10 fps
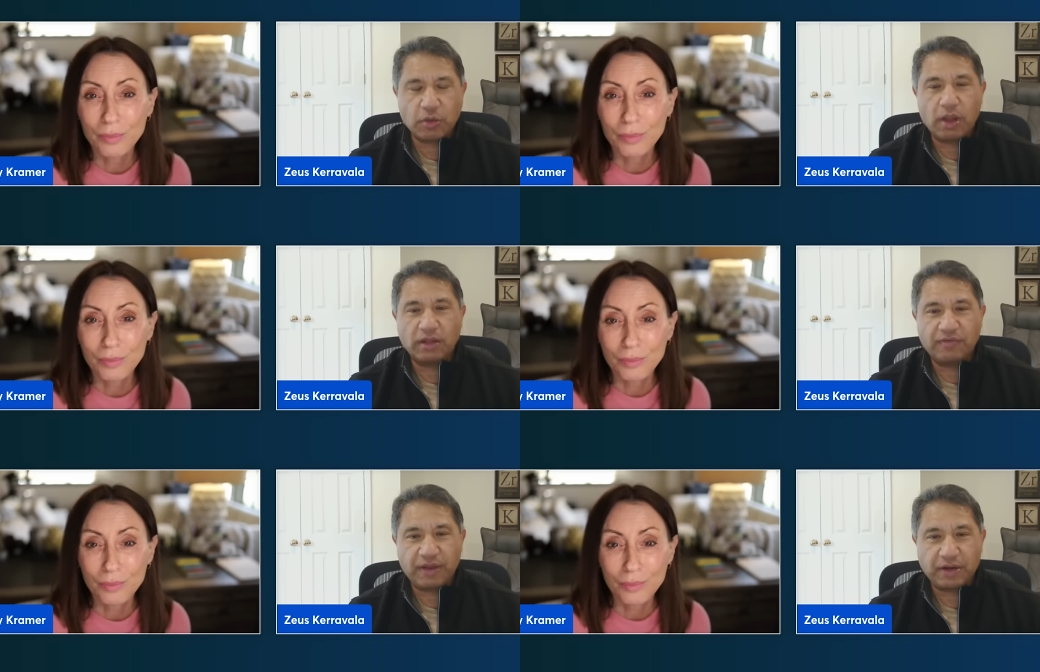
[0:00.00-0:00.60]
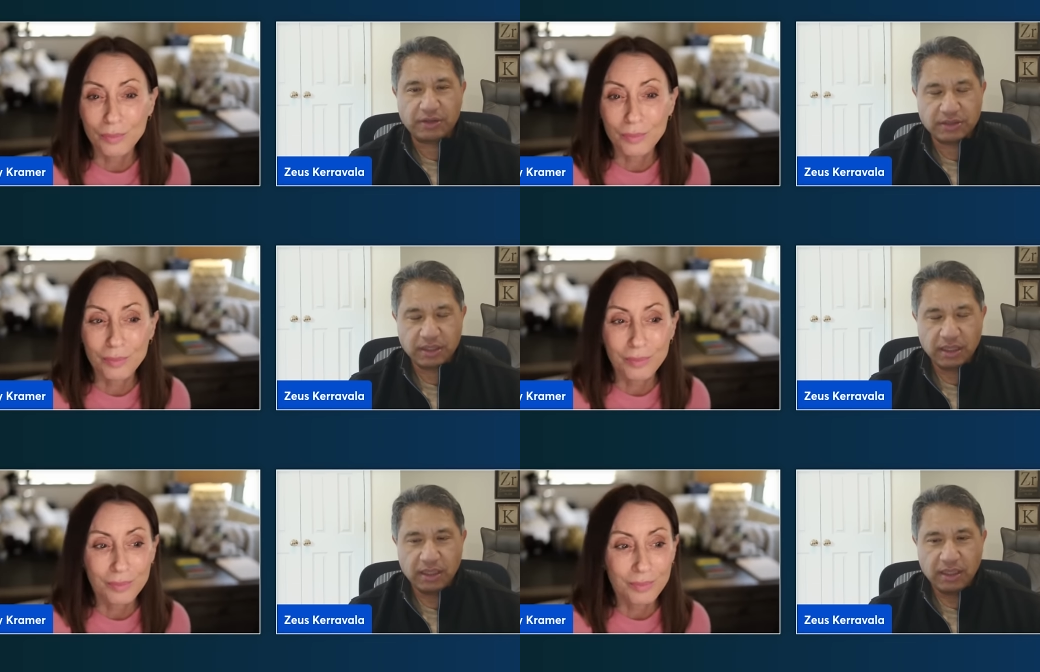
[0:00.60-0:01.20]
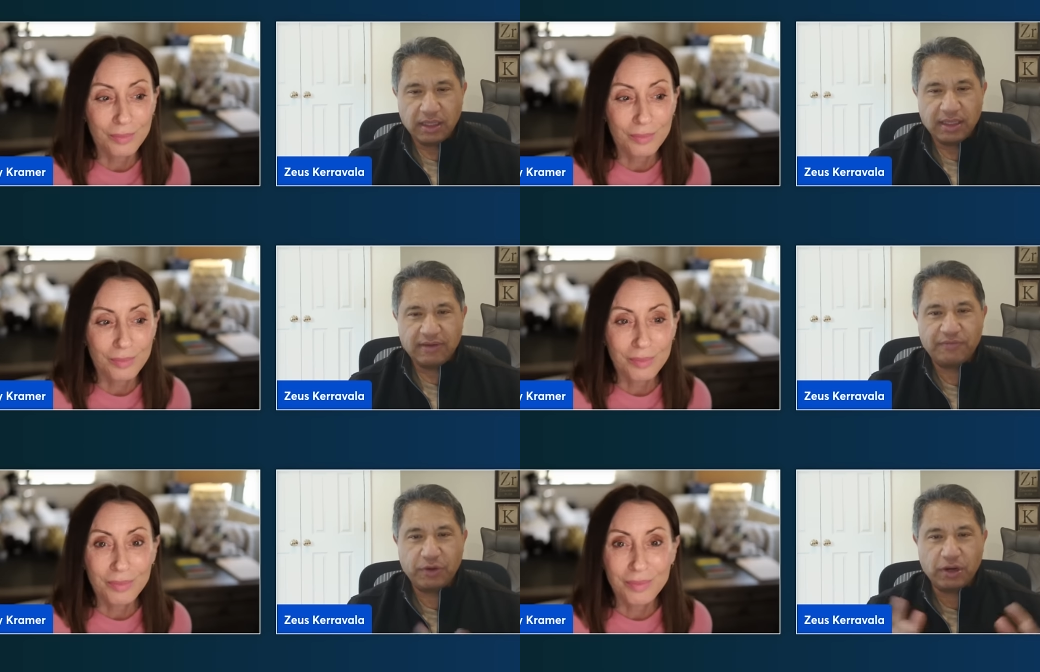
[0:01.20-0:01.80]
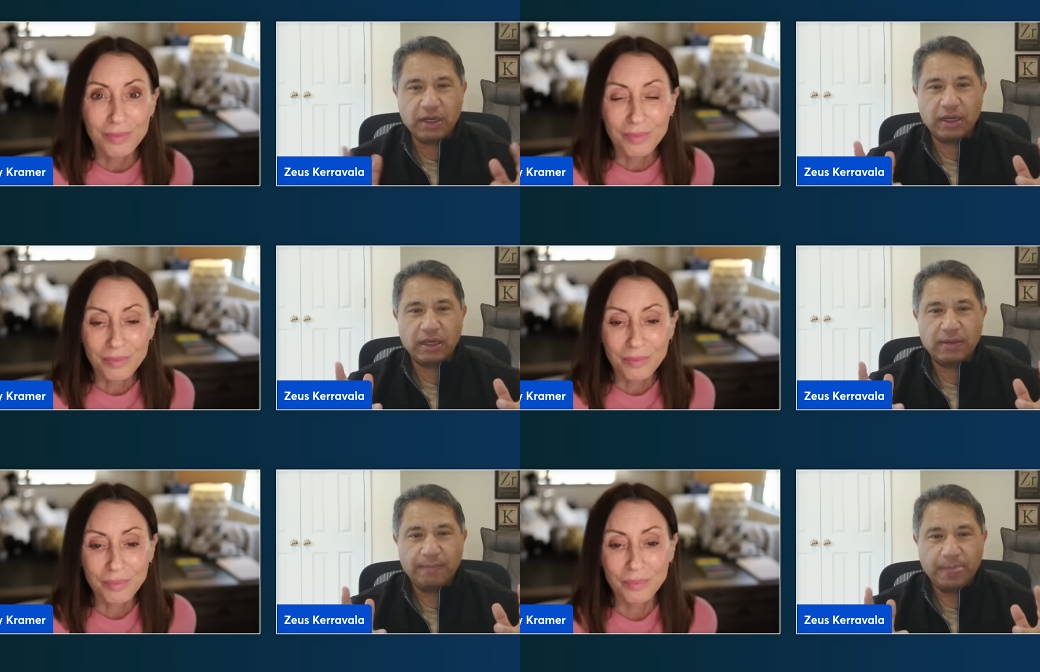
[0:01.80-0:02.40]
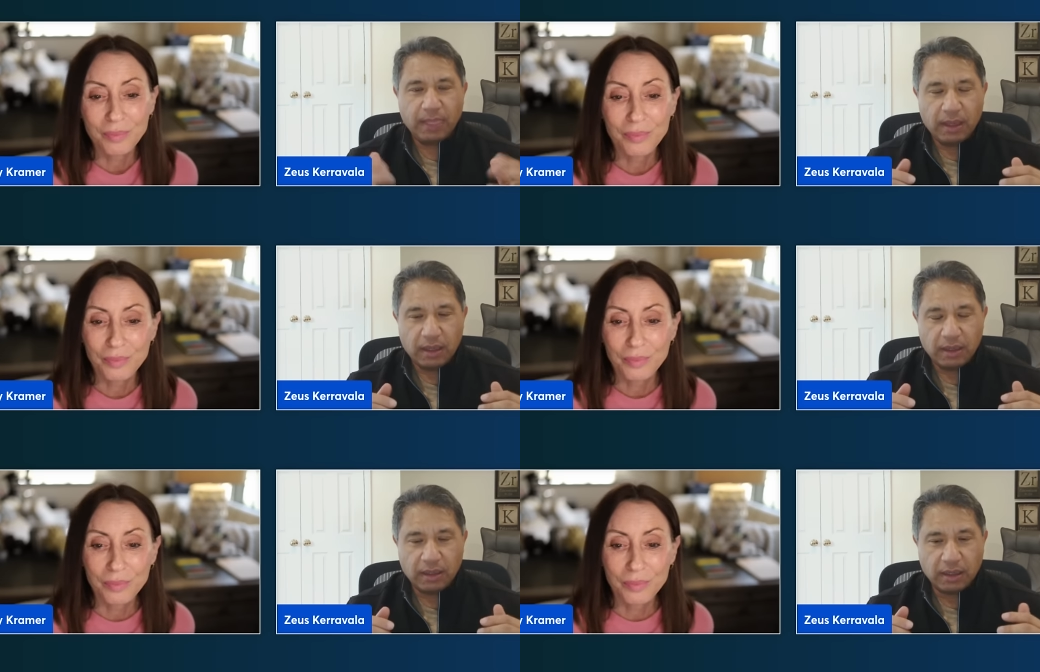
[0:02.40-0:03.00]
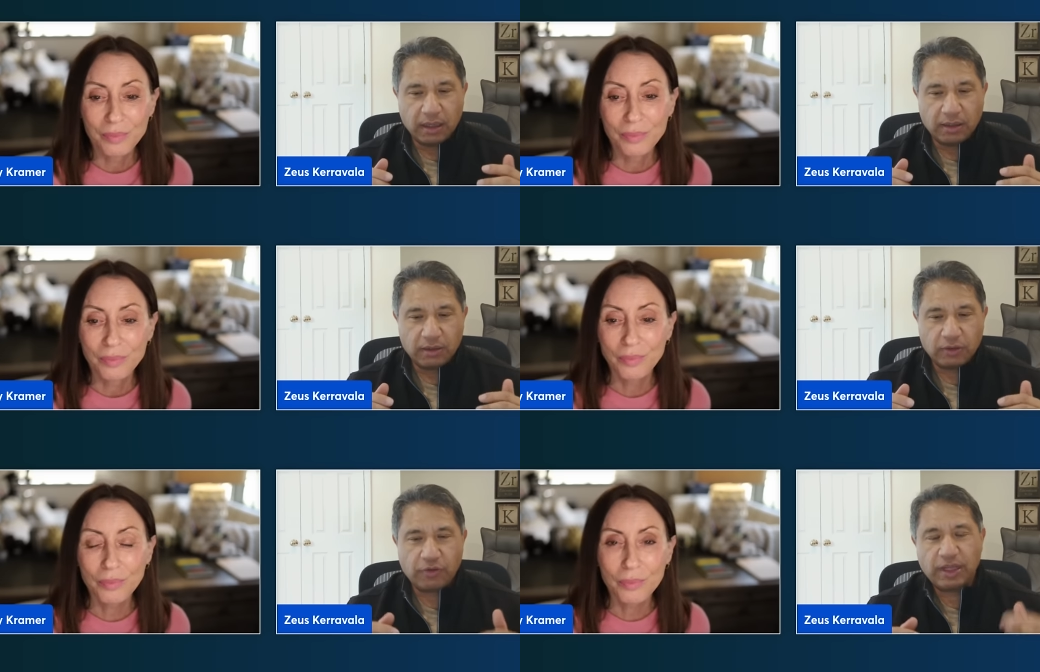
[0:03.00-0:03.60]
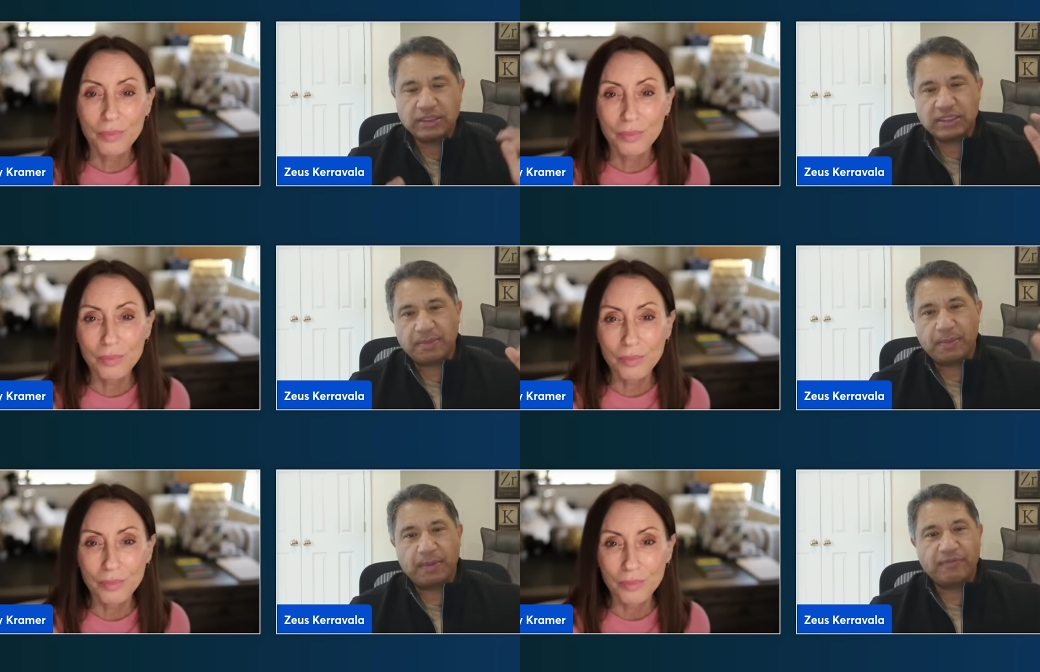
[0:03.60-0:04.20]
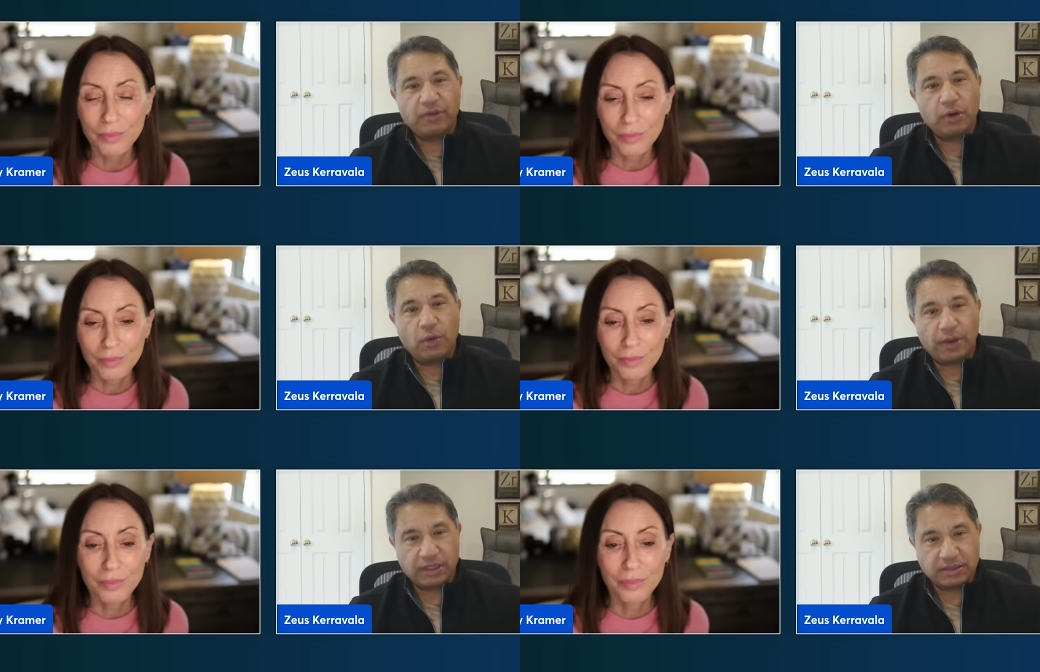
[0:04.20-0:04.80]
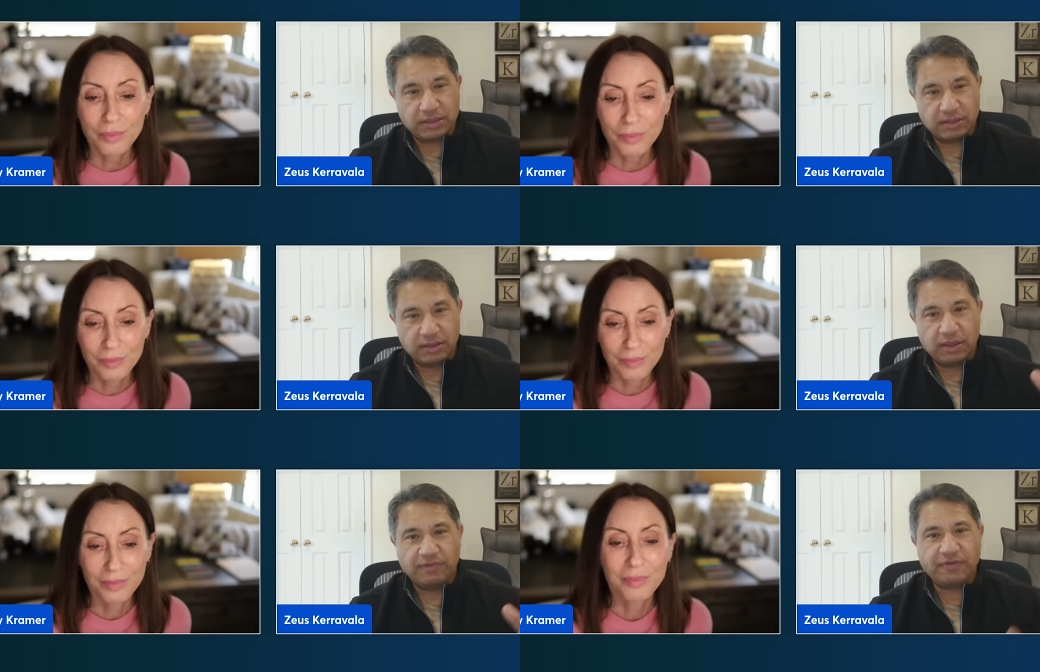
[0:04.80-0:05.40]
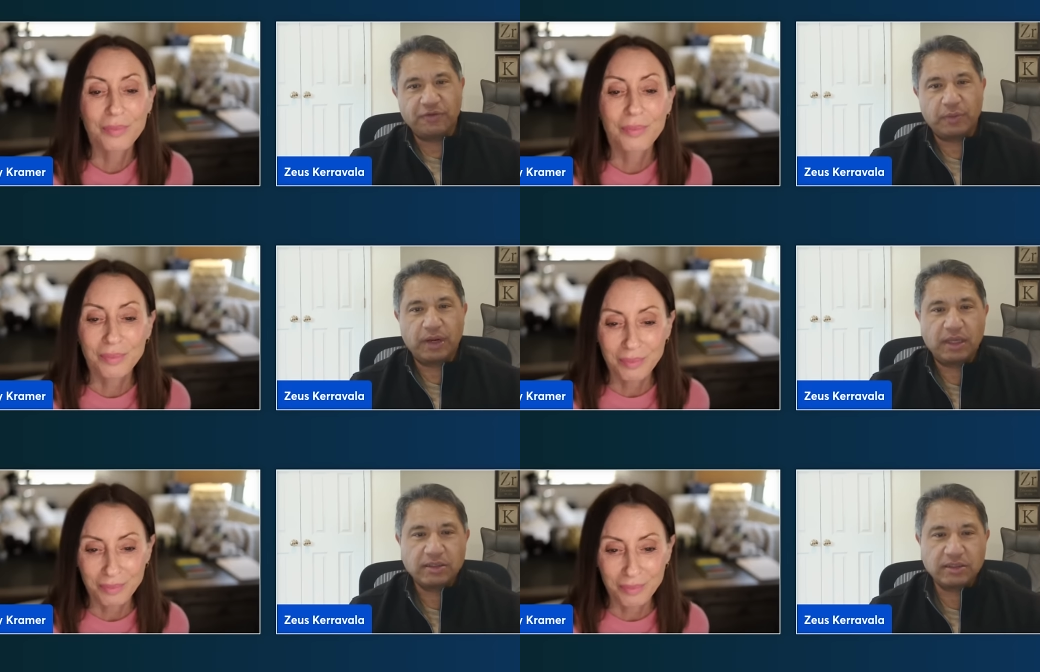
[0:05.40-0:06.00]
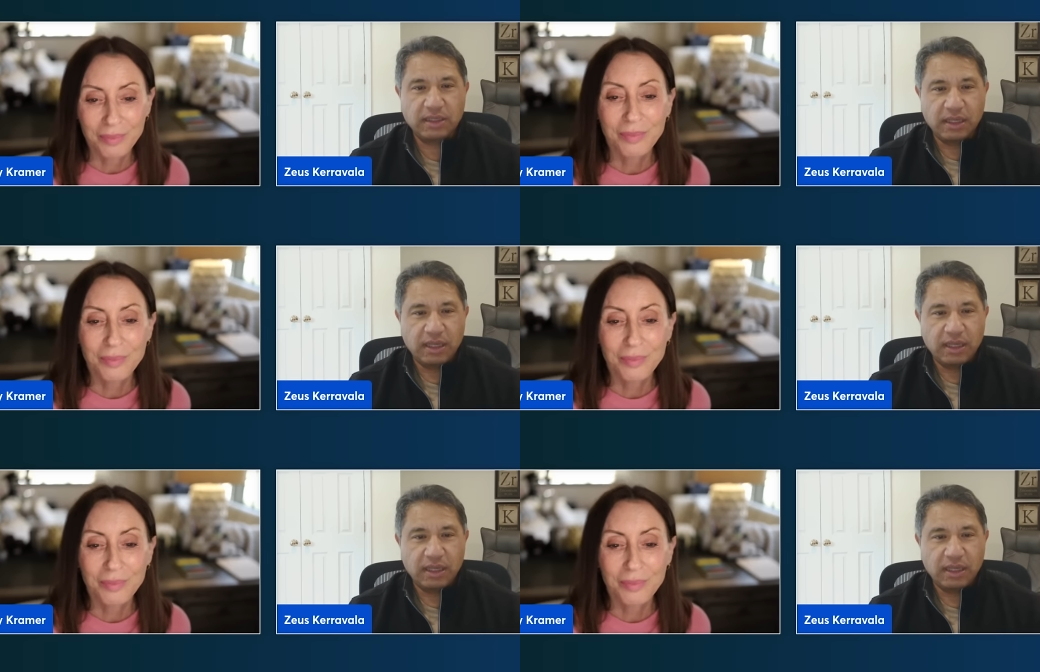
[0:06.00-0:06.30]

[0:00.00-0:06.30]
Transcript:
Speaker 1: All the vendors, if they're going to uh, try and step above the noise of everyone else.